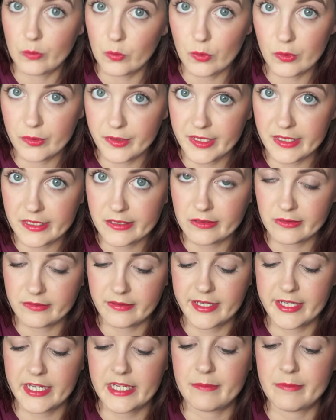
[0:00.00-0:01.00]
worn this
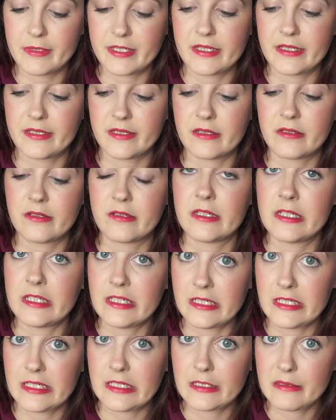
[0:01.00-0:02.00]
already because I got
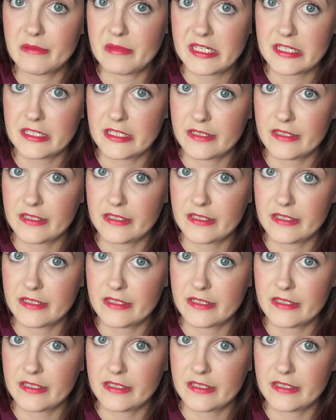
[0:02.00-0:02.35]
a little bit